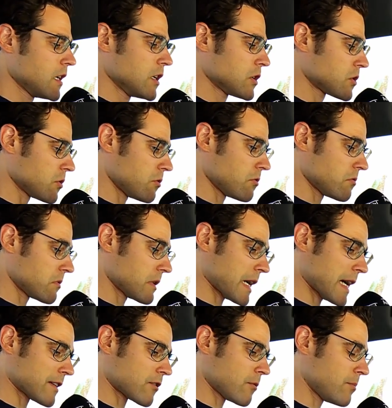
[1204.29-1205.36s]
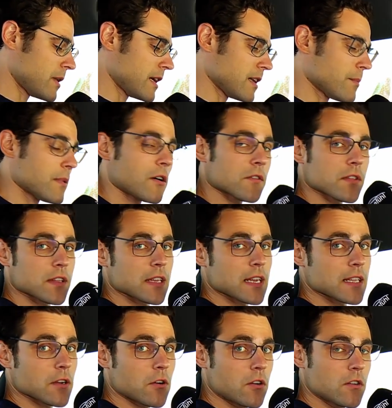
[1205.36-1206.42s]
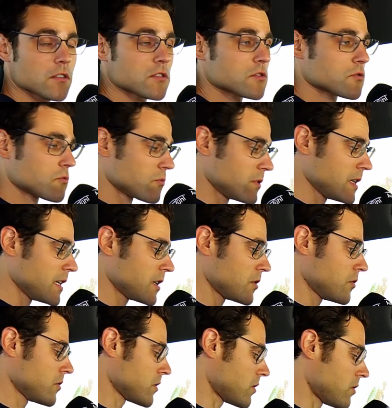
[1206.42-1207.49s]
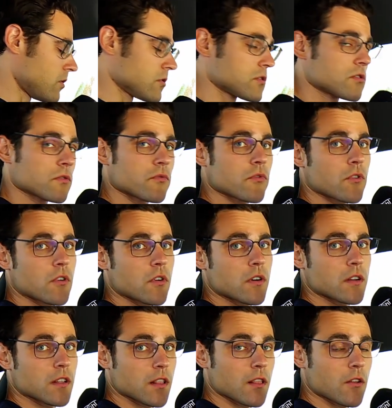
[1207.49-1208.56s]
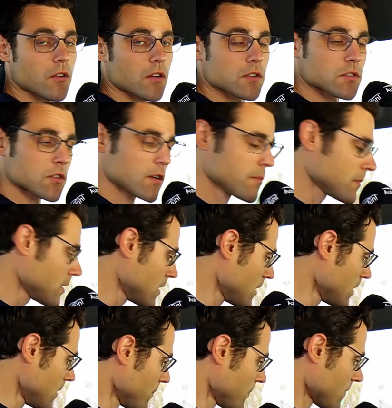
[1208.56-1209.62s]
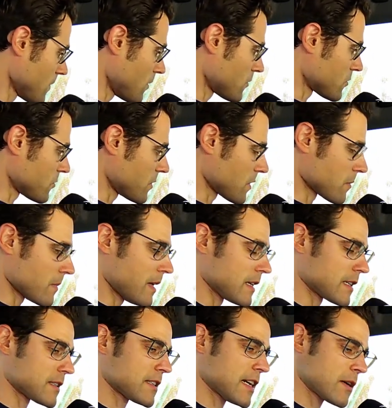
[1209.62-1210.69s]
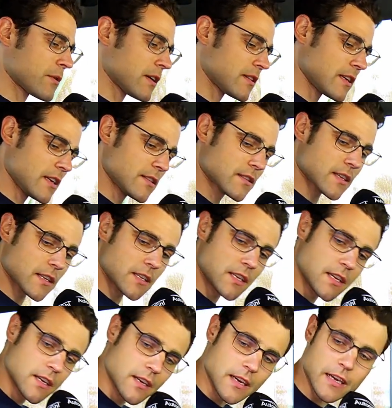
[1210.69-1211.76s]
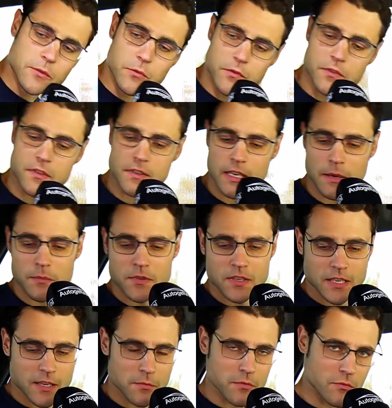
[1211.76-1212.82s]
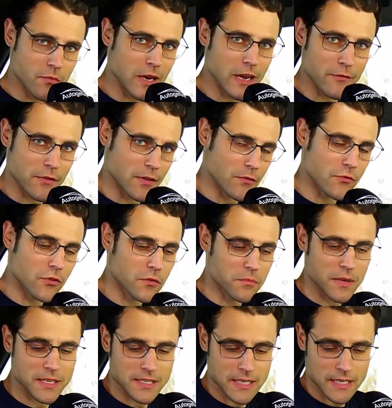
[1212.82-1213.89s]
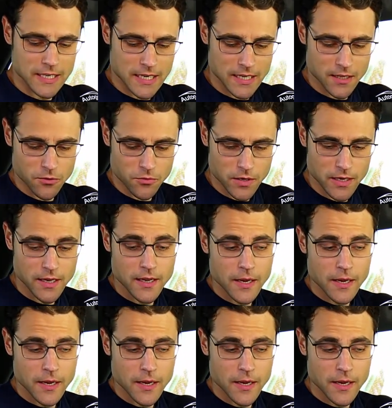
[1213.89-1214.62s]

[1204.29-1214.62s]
So can't complain about that at all. It's really good also for longer term. Also with some Alcantara at the inside here and with the same setup we have in the front, basically here in the rear.